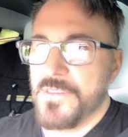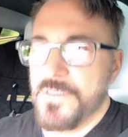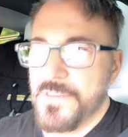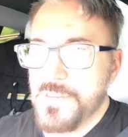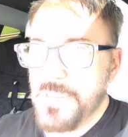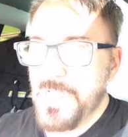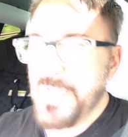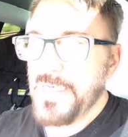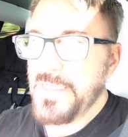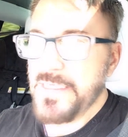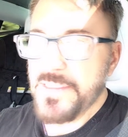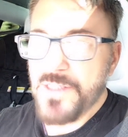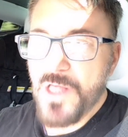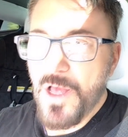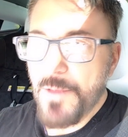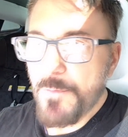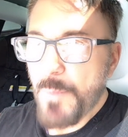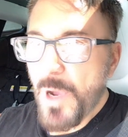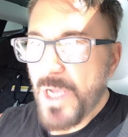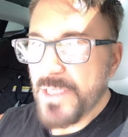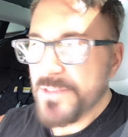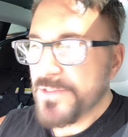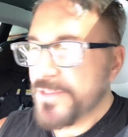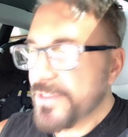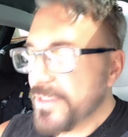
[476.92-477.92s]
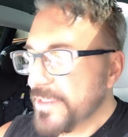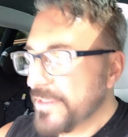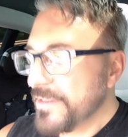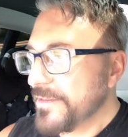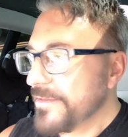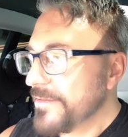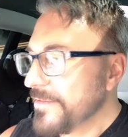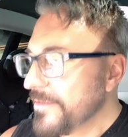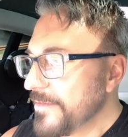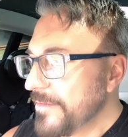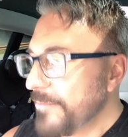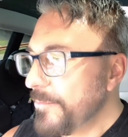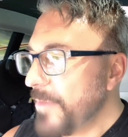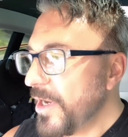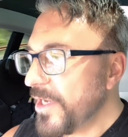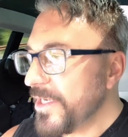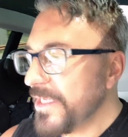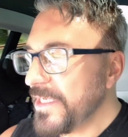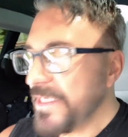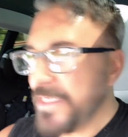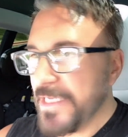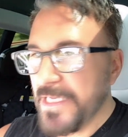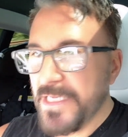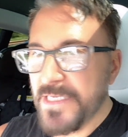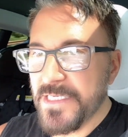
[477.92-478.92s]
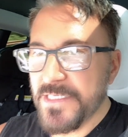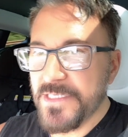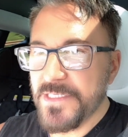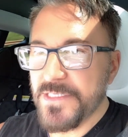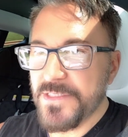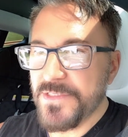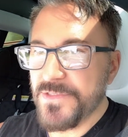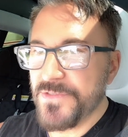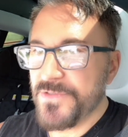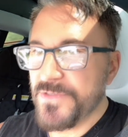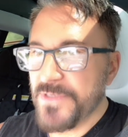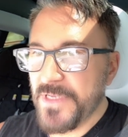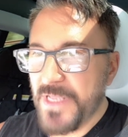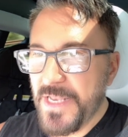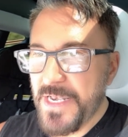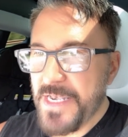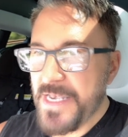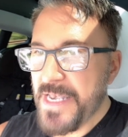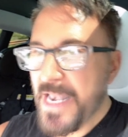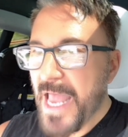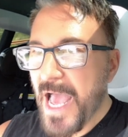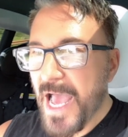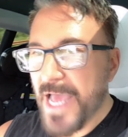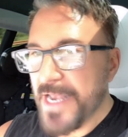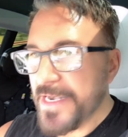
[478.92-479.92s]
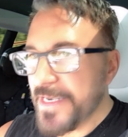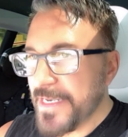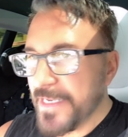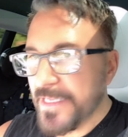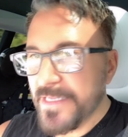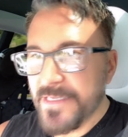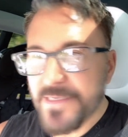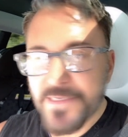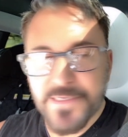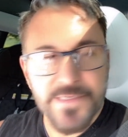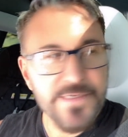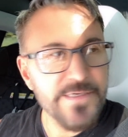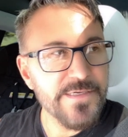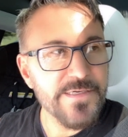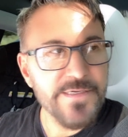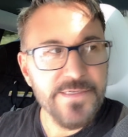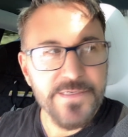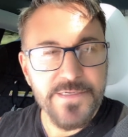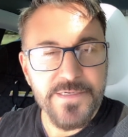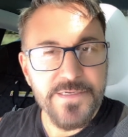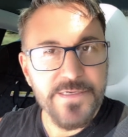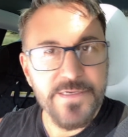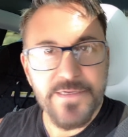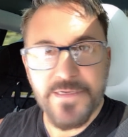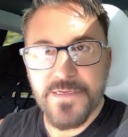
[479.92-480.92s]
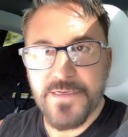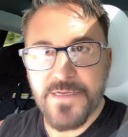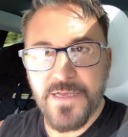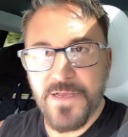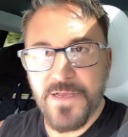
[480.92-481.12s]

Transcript: and Elon Musk. Money is not a